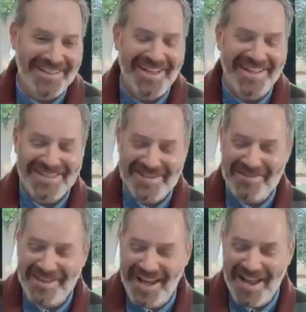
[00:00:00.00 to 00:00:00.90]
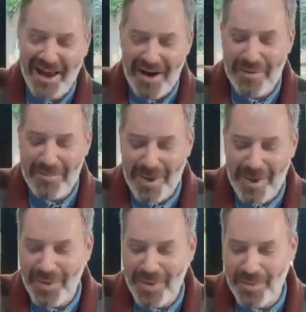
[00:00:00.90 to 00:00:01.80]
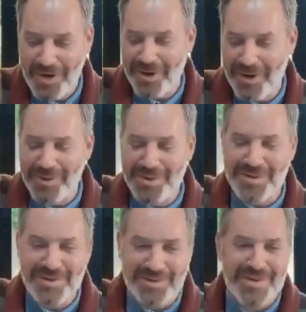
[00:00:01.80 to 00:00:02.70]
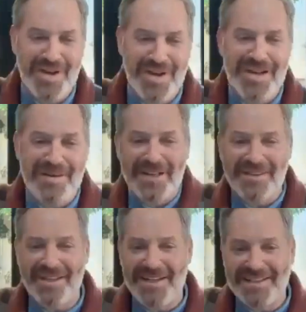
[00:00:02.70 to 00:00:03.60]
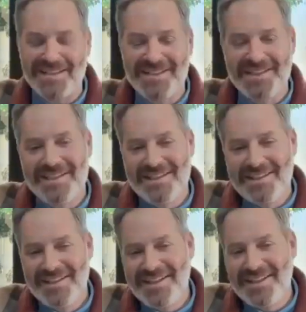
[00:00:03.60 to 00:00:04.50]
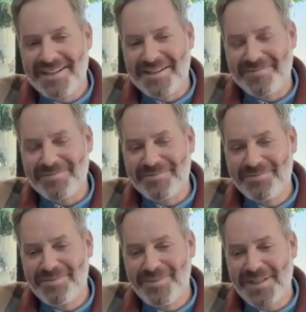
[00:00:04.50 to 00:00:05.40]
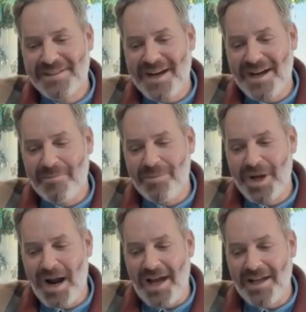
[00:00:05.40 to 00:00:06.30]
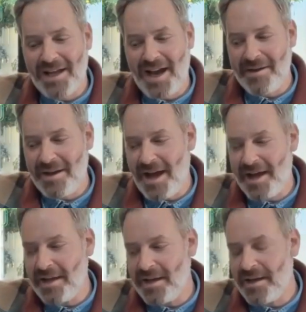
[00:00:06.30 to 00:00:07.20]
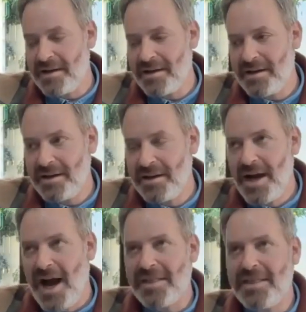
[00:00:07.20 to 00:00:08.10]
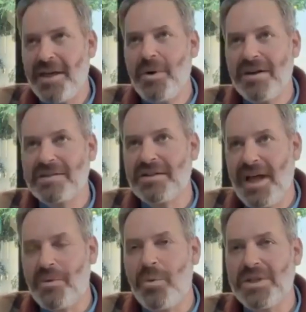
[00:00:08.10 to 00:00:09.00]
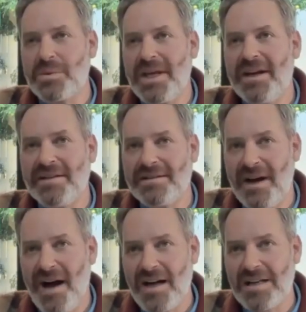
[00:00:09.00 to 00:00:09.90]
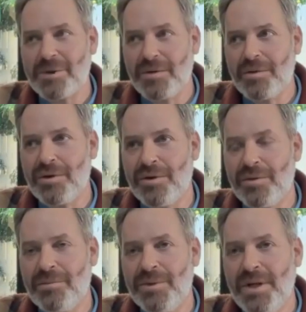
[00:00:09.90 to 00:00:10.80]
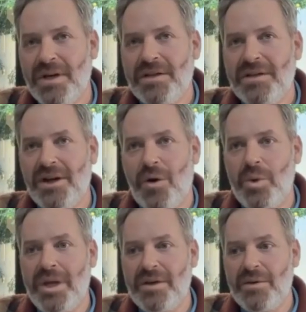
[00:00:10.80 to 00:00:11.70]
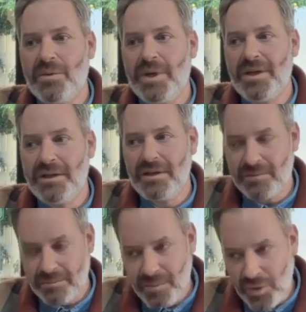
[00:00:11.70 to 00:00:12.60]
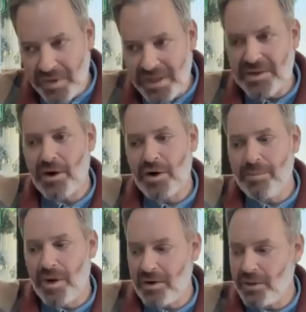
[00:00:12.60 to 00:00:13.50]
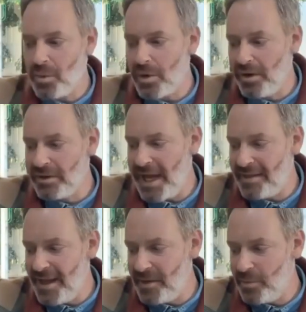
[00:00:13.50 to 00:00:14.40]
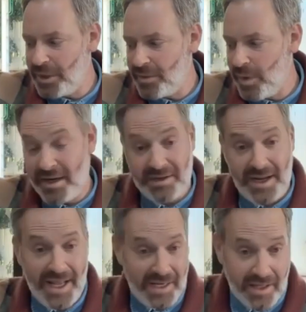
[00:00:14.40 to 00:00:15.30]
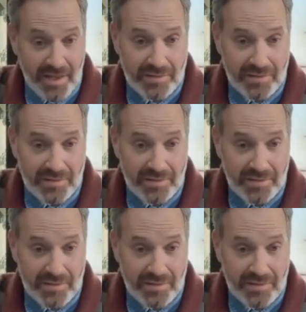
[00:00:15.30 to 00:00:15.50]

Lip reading: Exactly. Yeah. Something I remember one of our producers talking about that. But I think we also, like, once we get into the hospital room, you know, we move into her part of the world, and then we went handheld,